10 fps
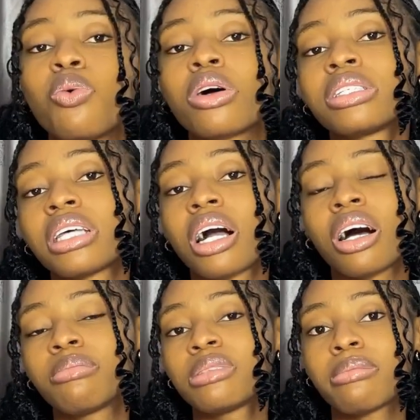words that
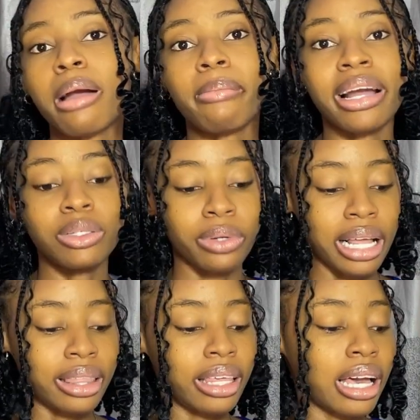come to my mind when
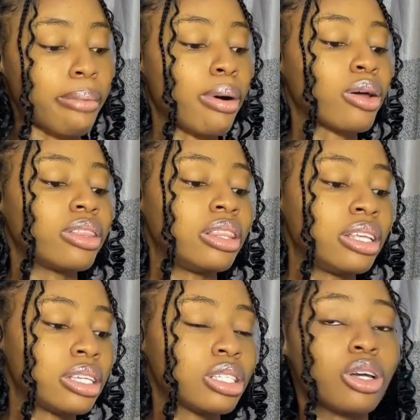I think about
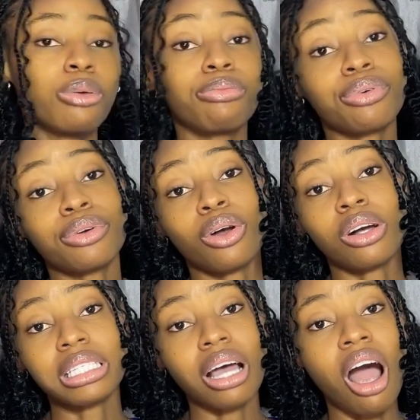this
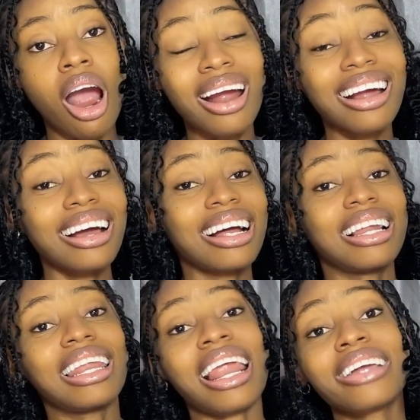product are
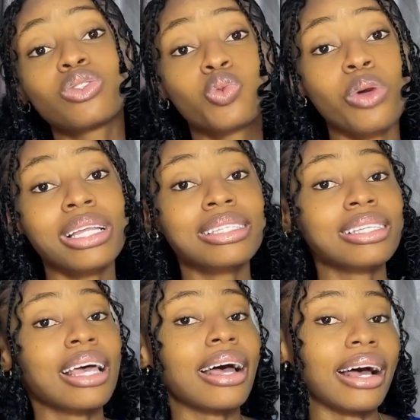
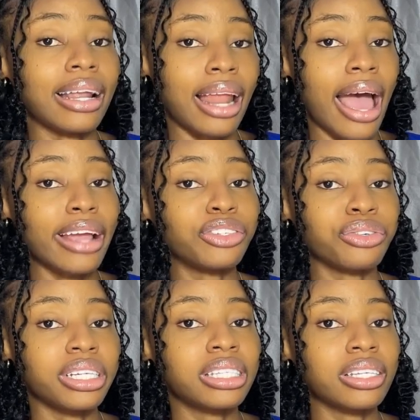lightweight and
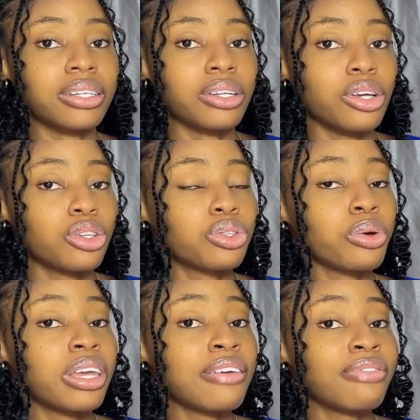hydrating.
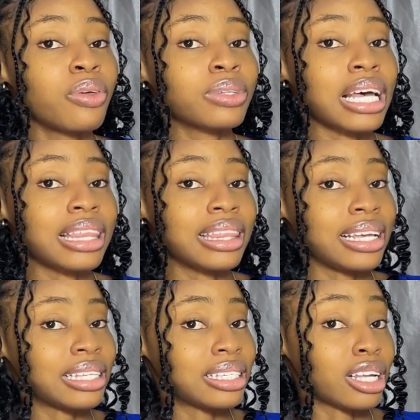So if those are
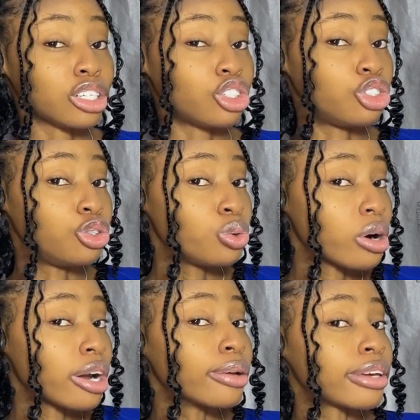things that you
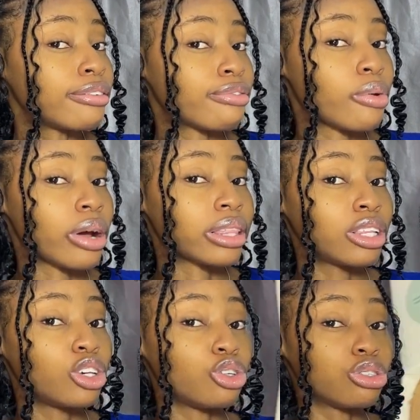are looking for, I
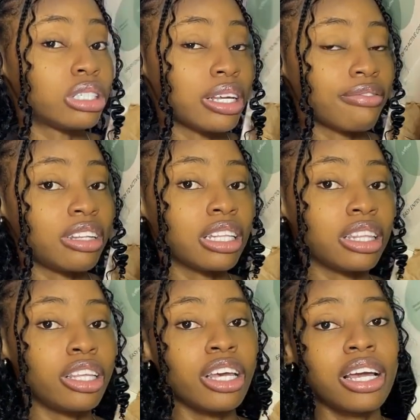think you should
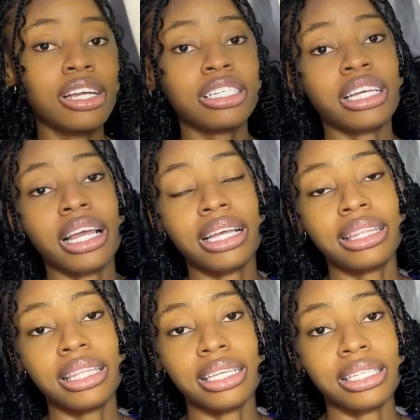definitely check
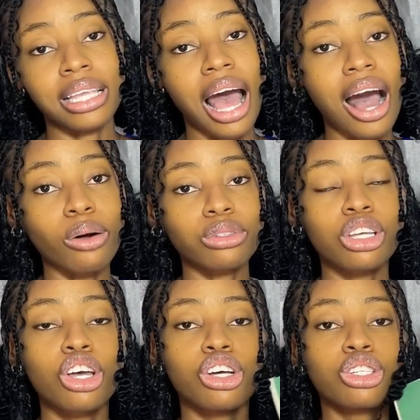this out.
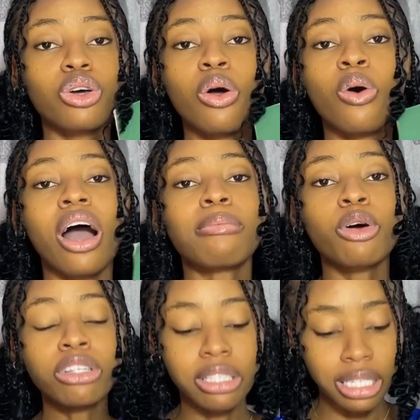So I'm
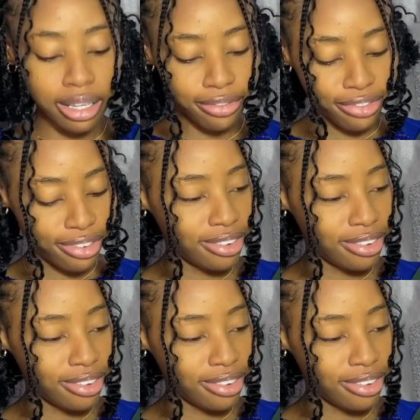going to leave